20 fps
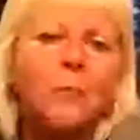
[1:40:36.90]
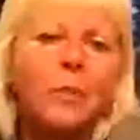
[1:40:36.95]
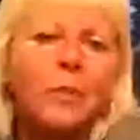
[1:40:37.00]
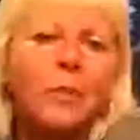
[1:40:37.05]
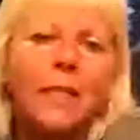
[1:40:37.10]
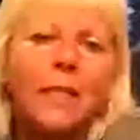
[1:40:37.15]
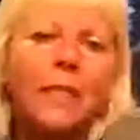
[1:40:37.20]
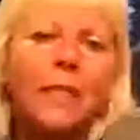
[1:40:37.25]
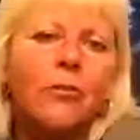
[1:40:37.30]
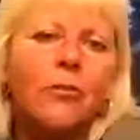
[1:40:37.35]

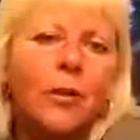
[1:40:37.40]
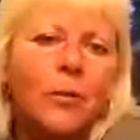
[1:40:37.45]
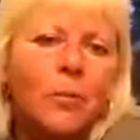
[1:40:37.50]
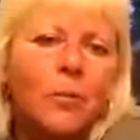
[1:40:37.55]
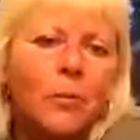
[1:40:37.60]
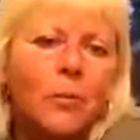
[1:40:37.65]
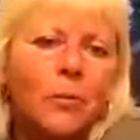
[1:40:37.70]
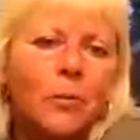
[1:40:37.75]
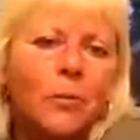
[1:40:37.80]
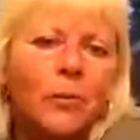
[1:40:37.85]
completely
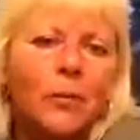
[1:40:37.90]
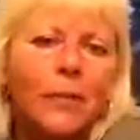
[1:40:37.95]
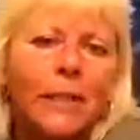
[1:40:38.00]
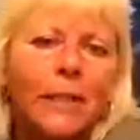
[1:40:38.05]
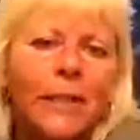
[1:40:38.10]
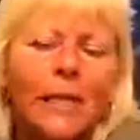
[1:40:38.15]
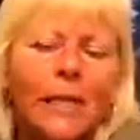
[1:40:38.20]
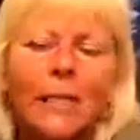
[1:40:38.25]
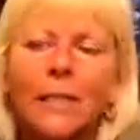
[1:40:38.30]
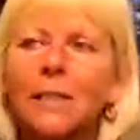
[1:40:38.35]
crippled. It
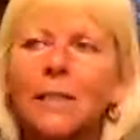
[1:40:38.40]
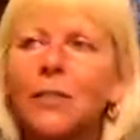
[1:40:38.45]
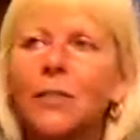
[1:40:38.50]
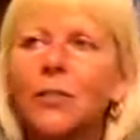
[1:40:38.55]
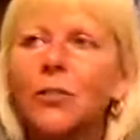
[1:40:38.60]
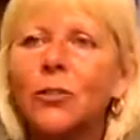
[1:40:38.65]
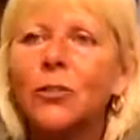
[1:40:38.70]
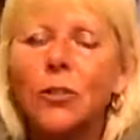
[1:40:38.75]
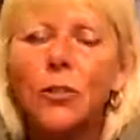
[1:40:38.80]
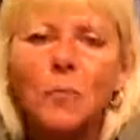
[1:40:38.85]
had such
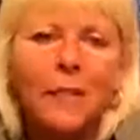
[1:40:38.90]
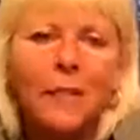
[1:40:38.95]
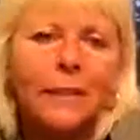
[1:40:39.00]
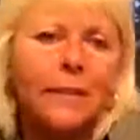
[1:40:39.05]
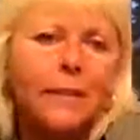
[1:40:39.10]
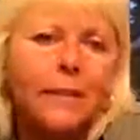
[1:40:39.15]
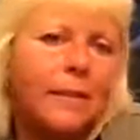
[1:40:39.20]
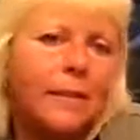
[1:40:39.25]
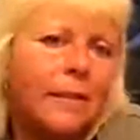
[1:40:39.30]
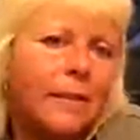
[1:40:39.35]
bad
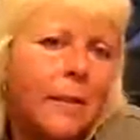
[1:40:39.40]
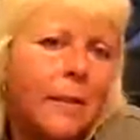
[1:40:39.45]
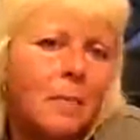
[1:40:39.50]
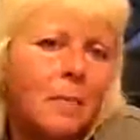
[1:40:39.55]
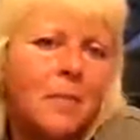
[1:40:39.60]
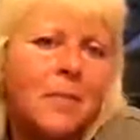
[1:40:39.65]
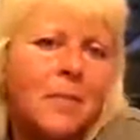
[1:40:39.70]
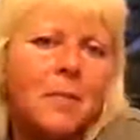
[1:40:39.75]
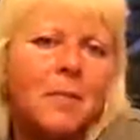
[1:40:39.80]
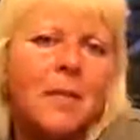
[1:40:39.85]
hip
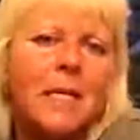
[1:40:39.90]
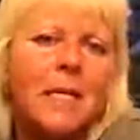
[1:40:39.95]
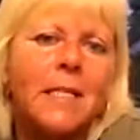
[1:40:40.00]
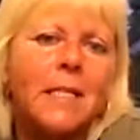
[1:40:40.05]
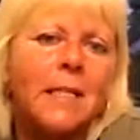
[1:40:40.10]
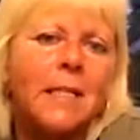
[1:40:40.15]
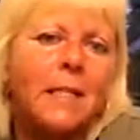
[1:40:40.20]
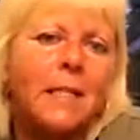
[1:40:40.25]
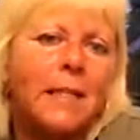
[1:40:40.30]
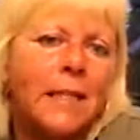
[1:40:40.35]

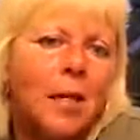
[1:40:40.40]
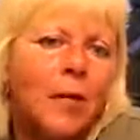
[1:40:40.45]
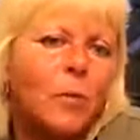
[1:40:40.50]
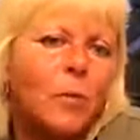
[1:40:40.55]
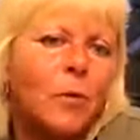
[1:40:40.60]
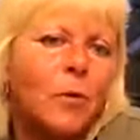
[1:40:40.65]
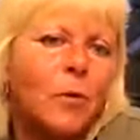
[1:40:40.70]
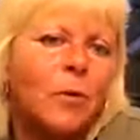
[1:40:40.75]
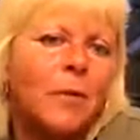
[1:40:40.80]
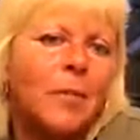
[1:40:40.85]
dysplasia and
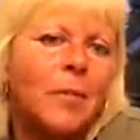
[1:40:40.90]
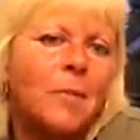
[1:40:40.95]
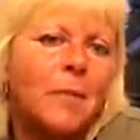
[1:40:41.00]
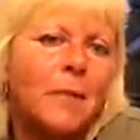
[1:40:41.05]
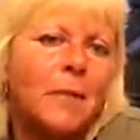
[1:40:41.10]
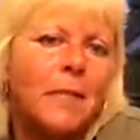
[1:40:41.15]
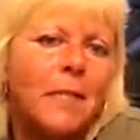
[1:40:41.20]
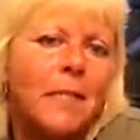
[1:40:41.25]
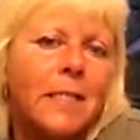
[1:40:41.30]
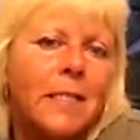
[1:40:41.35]
elbow
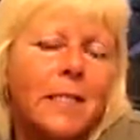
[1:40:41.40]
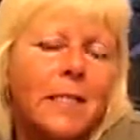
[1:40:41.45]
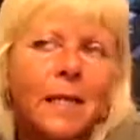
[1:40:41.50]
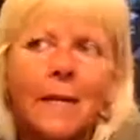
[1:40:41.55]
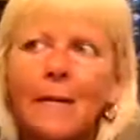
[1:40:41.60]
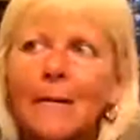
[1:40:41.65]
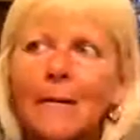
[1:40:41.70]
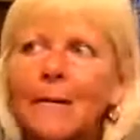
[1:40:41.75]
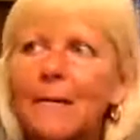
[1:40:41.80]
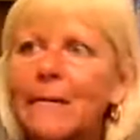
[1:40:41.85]
dysplasia.
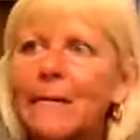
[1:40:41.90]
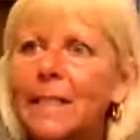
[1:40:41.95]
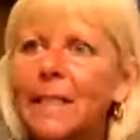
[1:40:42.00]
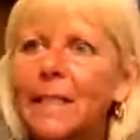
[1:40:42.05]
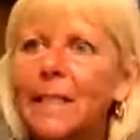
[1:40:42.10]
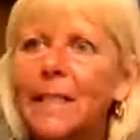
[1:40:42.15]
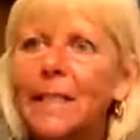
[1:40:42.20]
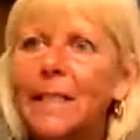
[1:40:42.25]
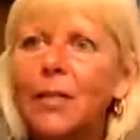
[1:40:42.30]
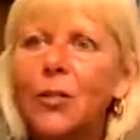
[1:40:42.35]

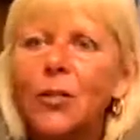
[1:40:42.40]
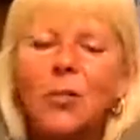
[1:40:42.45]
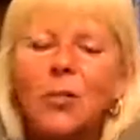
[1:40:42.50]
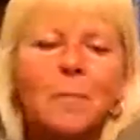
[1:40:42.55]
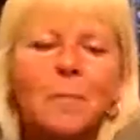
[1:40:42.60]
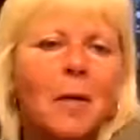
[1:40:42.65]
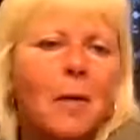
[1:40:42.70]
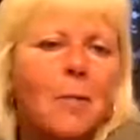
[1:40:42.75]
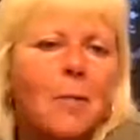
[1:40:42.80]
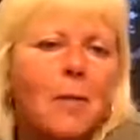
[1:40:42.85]
It cost
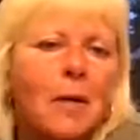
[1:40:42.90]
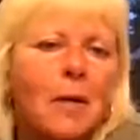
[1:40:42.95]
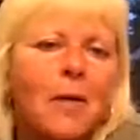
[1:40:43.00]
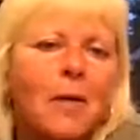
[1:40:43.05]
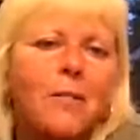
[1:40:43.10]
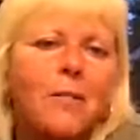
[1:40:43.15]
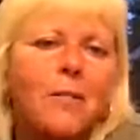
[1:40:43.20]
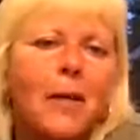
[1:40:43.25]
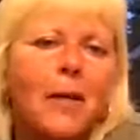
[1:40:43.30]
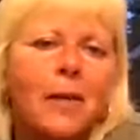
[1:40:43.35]
me about
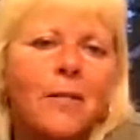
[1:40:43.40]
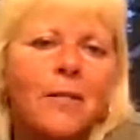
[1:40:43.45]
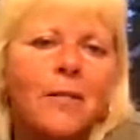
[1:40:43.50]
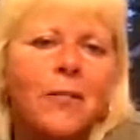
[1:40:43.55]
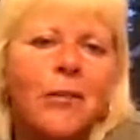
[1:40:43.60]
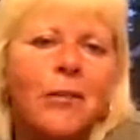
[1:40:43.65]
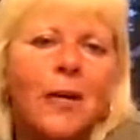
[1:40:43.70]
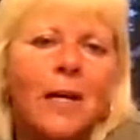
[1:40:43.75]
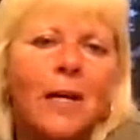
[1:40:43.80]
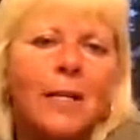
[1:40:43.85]

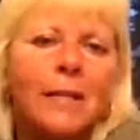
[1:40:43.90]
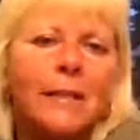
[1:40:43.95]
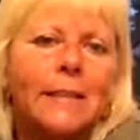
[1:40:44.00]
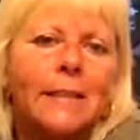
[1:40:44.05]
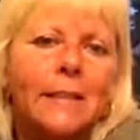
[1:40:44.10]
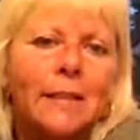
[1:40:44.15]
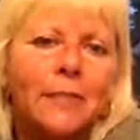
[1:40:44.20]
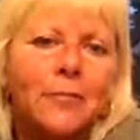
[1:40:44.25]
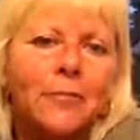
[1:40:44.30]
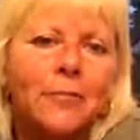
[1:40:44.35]
$5,000 in the
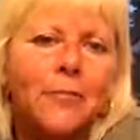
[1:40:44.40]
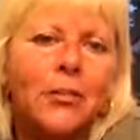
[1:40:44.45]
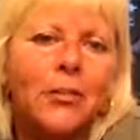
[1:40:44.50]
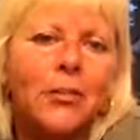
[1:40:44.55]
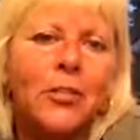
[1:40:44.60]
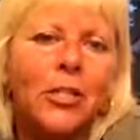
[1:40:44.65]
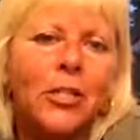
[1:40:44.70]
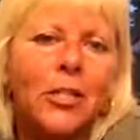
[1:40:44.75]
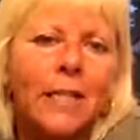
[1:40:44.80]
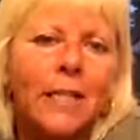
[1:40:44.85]
first
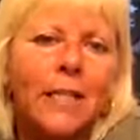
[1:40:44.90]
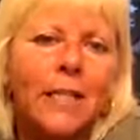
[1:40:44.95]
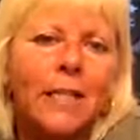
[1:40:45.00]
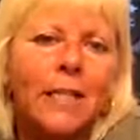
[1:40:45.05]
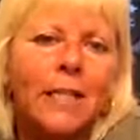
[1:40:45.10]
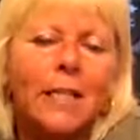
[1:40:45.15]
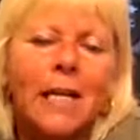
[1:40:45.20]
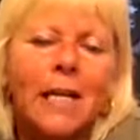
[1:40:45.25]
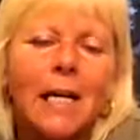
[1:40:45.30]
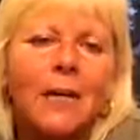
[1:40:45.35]
year to have it
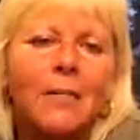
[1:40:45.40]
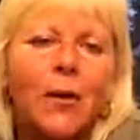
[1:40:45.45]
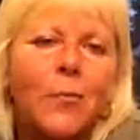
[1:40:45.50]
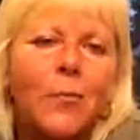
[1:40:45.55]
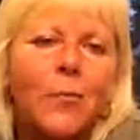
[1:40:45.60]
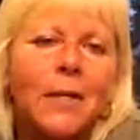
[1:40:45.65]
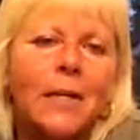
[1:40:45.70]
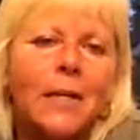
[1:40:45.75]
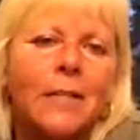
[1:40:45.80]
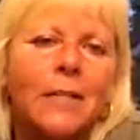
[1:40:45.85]
operated
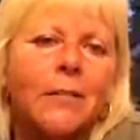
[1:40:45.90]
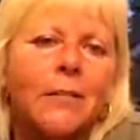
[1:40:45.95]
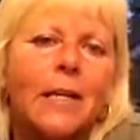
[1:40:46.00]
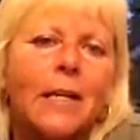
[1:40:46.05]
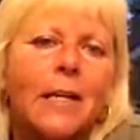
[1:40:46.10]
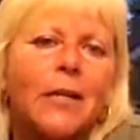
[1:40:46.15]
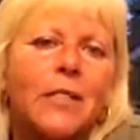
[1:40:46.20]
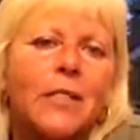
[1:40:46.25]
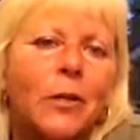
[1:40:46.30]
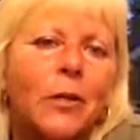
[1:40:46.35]
and everything
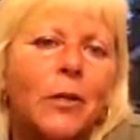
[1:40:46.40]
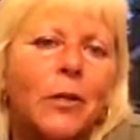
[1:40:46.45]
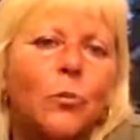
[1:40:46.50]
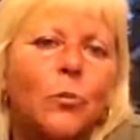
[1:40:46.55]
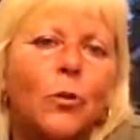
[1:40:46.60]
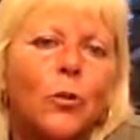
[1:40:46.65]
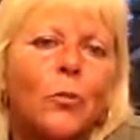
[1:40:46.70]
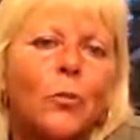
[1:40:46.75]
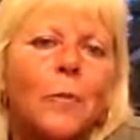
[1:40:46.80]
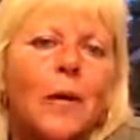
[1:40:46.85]
so it could
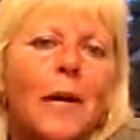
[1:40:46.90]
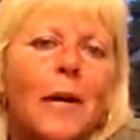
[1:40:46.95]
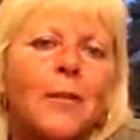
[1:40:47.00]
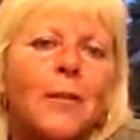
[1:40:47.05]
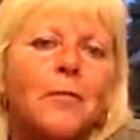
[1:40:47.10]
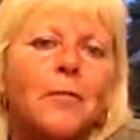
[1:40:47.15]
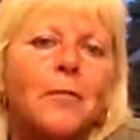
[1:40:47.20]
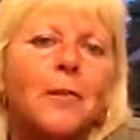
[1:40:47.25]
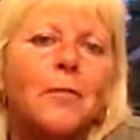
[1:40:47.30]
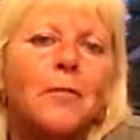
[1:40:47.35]
walk
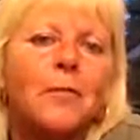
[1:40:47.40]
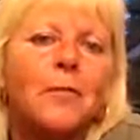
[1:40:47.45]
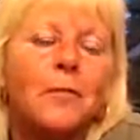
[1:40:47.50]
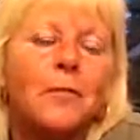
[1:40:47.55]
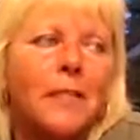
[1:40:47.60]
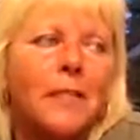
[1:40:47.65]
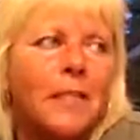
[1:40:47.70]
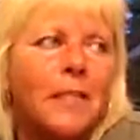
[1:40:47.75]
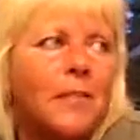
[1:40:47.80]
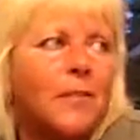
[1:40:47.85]
pain-free for
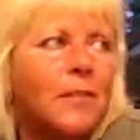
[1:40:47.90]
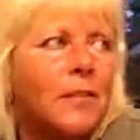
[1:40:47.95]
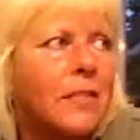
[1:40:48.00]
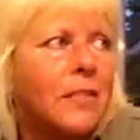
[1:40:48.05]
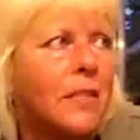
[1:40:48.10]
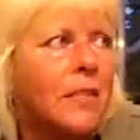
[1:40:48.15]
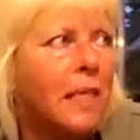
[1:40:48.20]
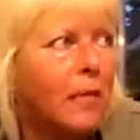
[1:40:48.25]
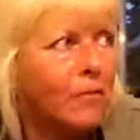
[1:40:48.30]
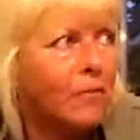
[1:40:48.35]
the rest of
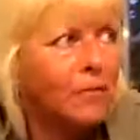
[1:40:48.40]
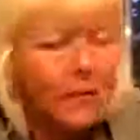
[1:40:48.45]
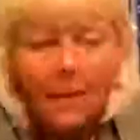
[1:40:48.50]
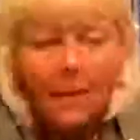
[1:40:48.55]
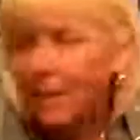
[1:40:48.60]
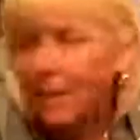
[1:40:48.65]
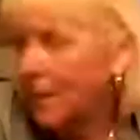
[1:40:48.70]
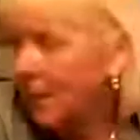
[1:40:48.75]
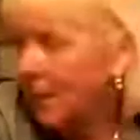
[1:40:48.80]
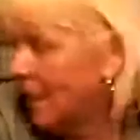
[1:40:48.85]
its life.
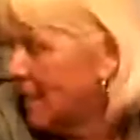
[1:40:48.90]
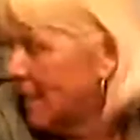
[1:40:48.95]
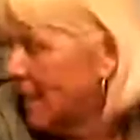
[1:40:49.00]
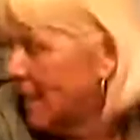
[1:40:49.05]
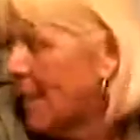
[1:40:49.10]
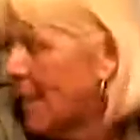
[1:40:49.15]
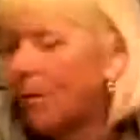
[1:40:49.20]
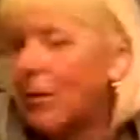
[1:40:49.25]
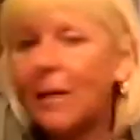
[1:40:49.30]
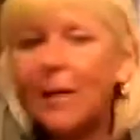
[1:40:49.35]
It's
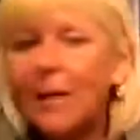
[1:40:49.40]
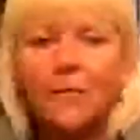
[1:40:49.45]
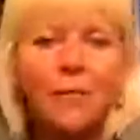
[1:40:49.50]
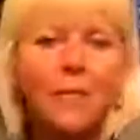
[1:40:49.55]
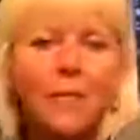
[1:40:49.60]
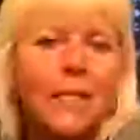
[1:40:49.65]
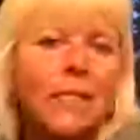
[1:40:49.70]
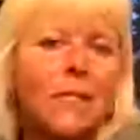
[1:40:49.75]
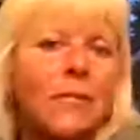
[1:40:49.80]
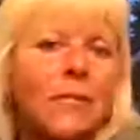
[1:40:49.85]
now
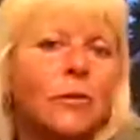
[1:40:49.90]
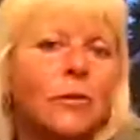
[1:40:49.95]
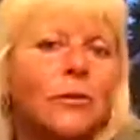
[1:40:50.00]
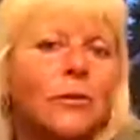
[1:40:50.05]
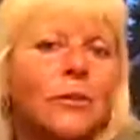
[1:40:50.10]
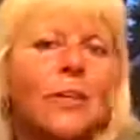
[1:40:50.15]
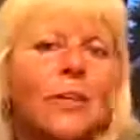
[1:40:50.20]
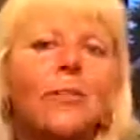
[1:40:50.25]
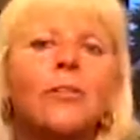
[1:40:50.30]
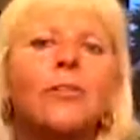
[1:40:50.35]
11 years old,
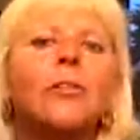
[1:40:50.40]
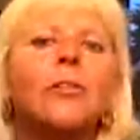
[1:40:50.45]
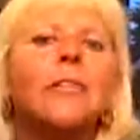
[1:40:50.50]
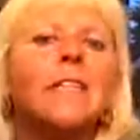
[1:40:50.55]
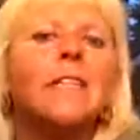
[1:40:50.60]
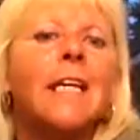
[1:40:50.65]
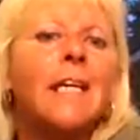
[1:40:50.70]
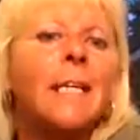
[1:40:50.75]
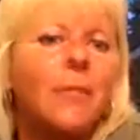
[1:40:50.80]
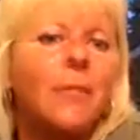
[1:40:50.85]
never done a
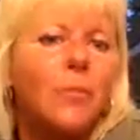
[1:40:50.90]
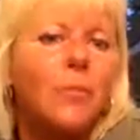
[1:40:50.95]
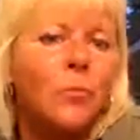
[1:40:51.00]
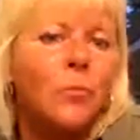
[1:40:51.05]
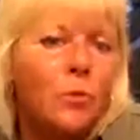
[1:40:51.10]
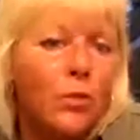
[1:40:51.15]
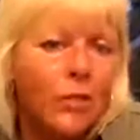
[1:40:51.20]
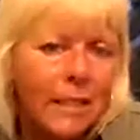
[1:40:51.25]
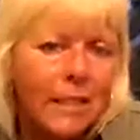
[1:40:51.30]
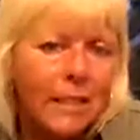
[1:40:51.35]
day's
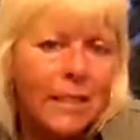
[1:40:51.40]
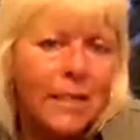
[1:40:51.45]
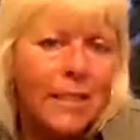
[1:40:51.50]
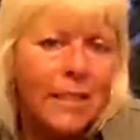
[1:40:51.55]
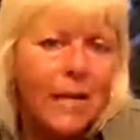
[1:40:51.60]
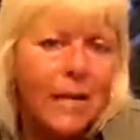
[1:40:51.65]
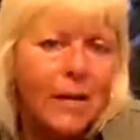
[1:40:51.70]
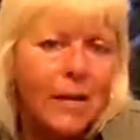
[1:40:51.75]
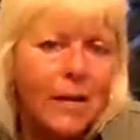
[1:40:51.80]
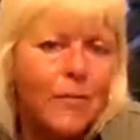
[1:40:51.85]
work in its
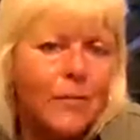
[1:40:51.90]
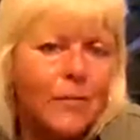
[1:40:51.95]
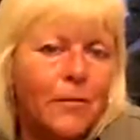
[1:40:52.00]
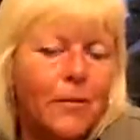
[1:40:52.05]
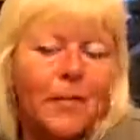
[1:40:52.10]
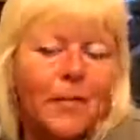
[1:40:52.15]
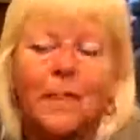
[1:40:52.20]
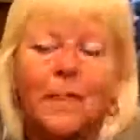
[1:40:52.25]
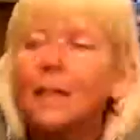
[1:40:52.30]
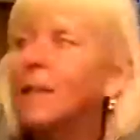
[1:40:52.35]
life, and